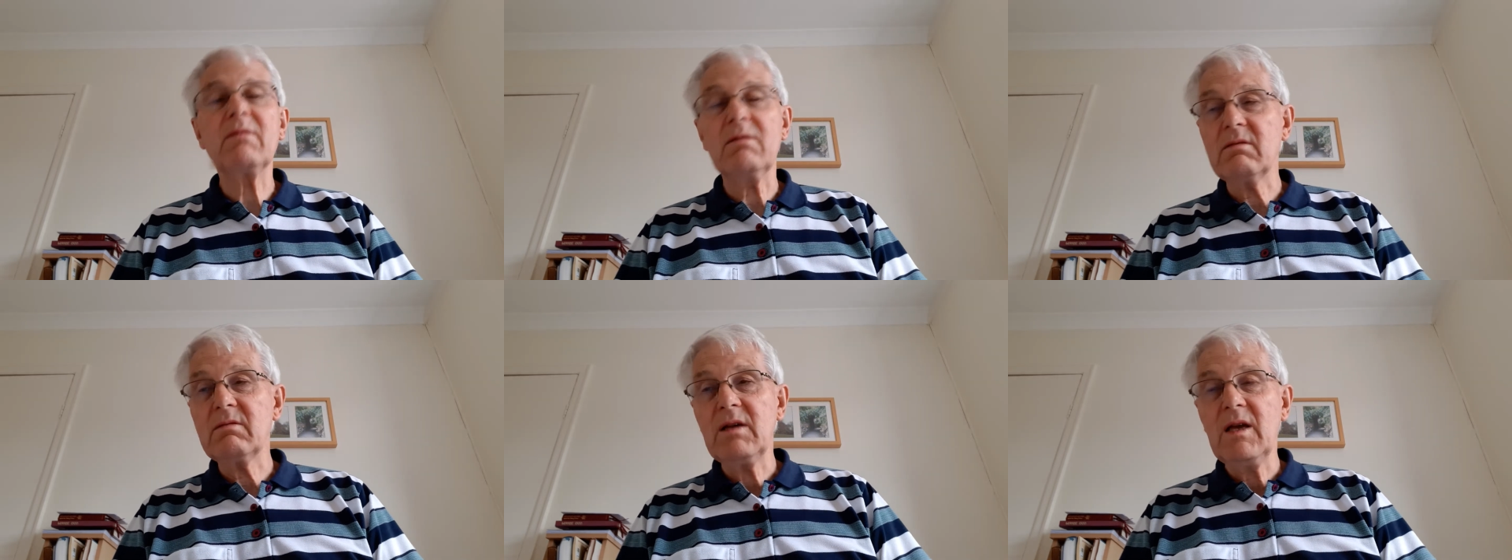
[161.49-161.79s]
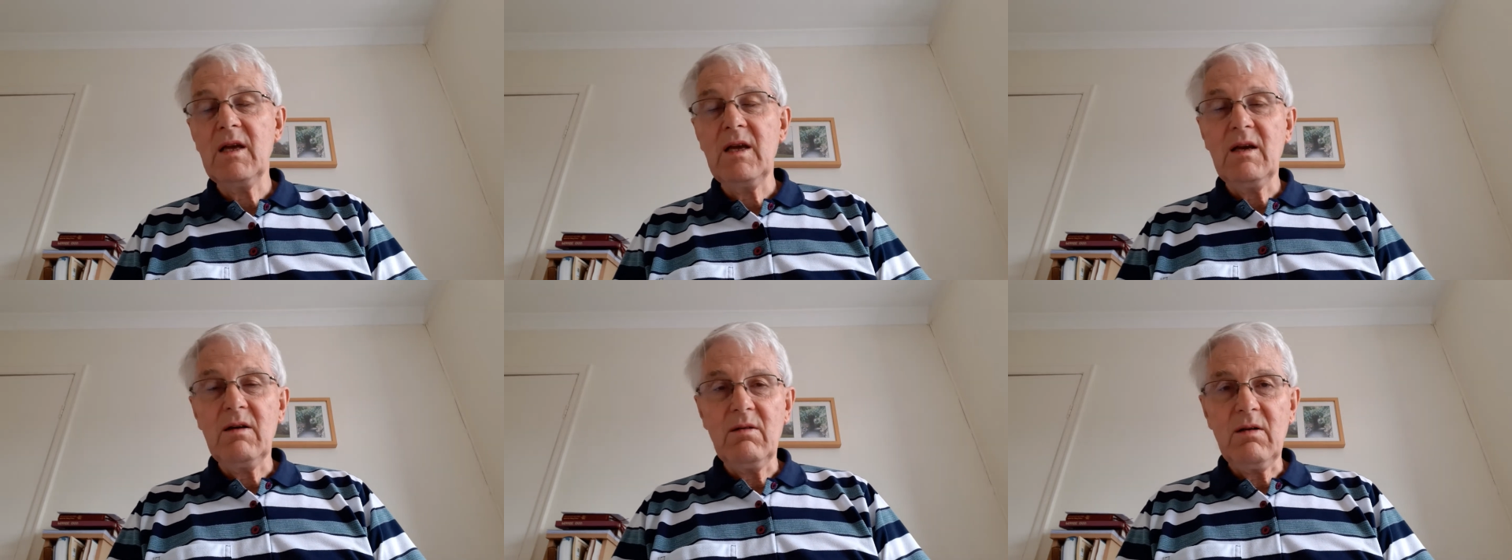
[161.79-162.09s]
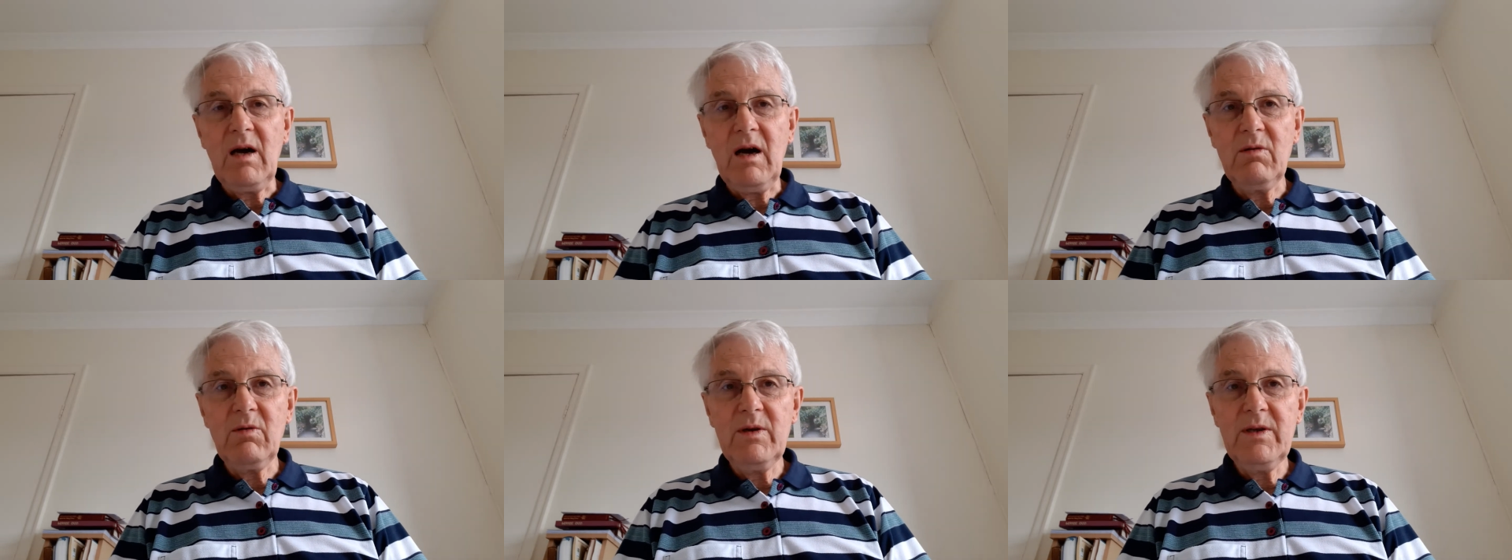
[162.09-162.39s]
Or
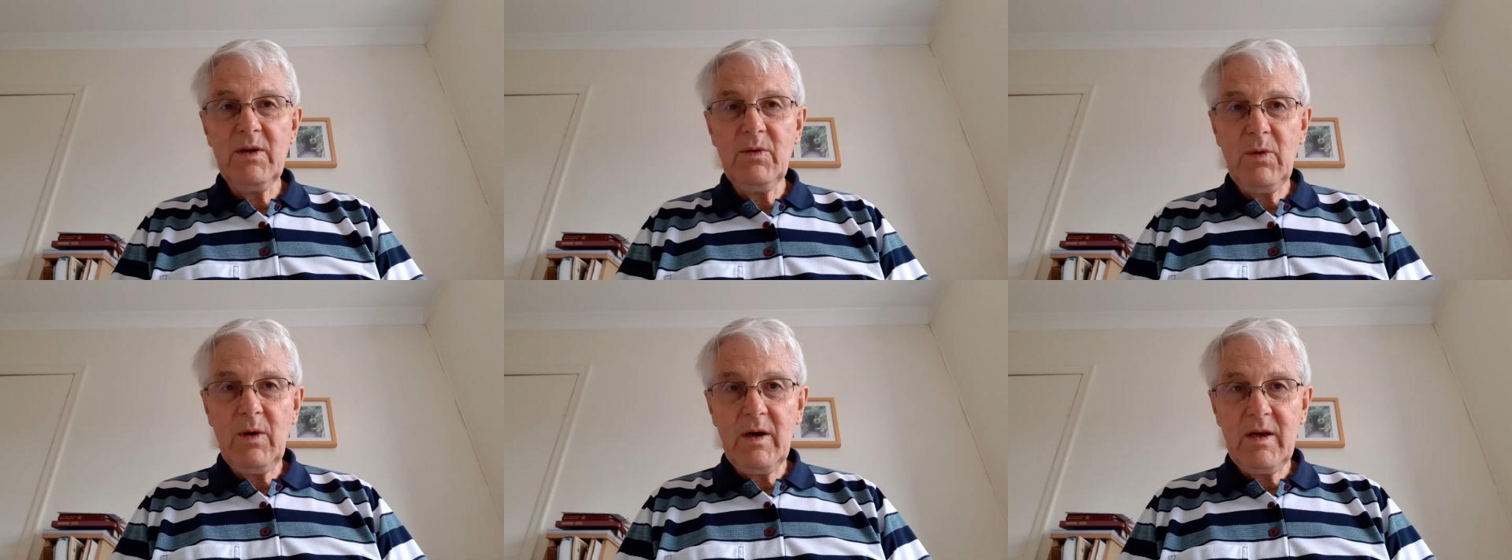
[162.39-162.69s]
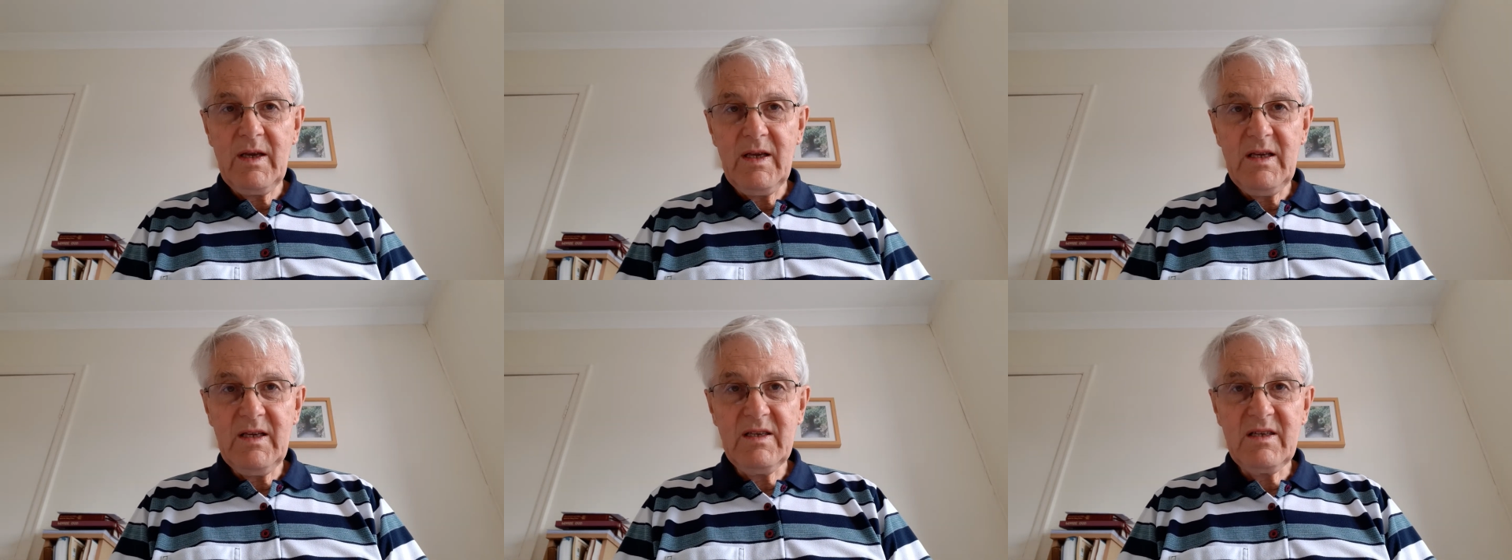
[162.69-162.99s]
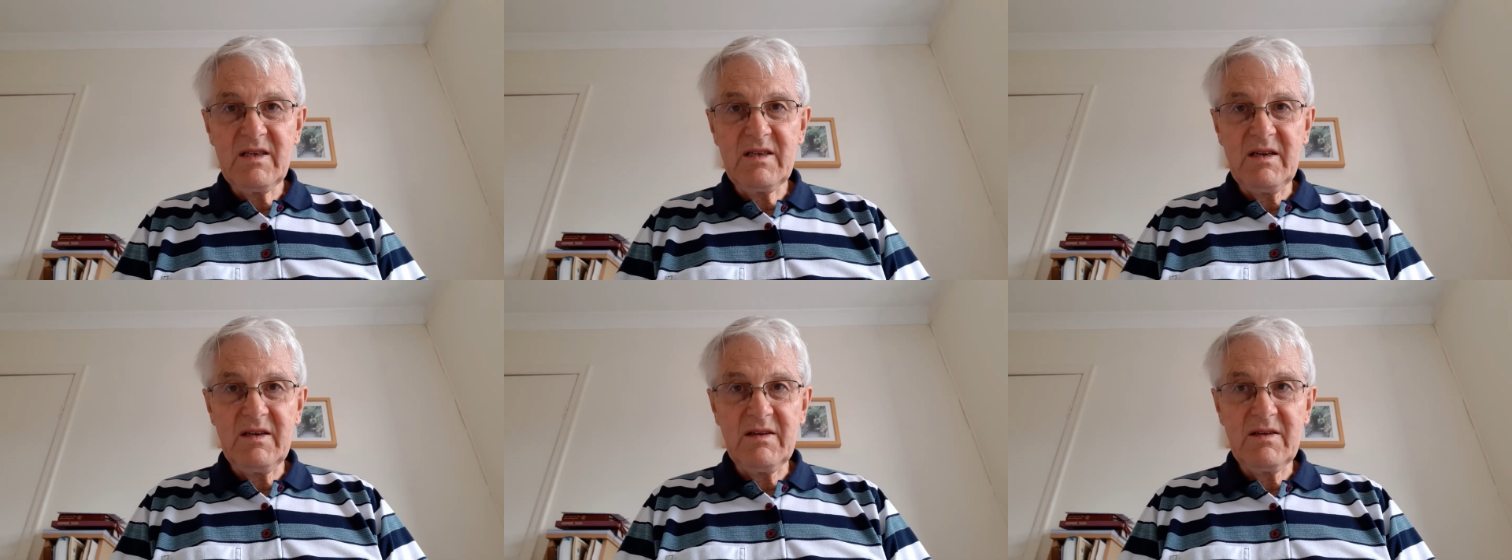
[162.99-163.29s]
I wonder what he's
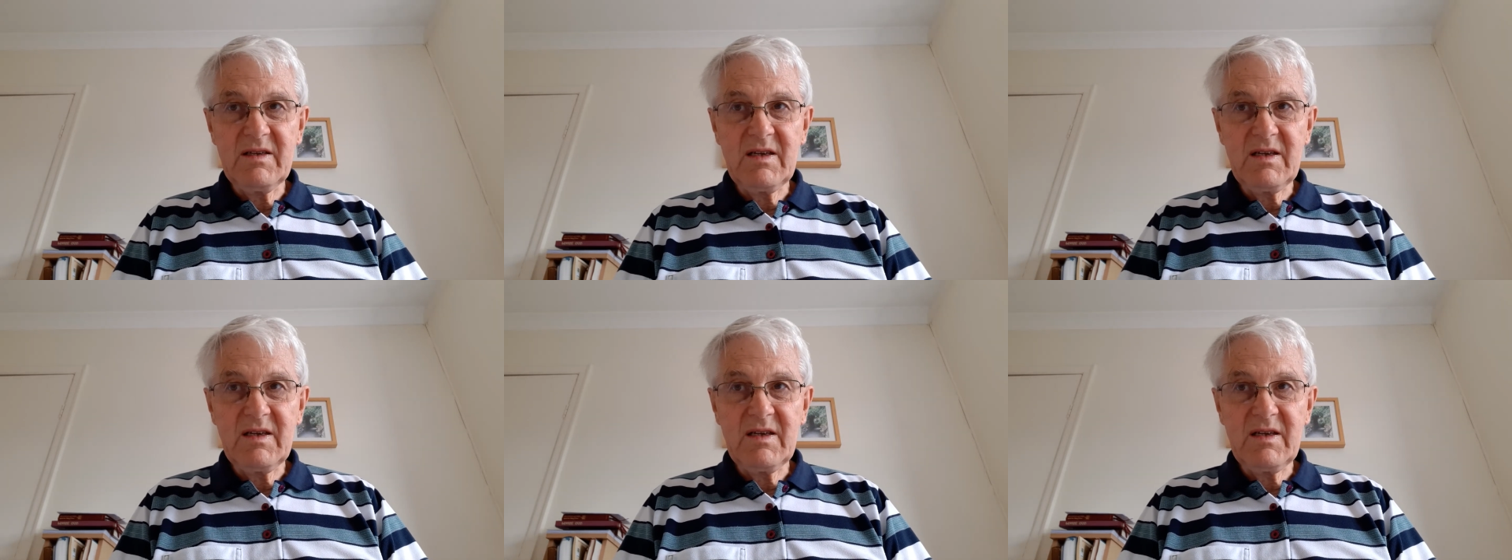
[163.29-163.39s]
done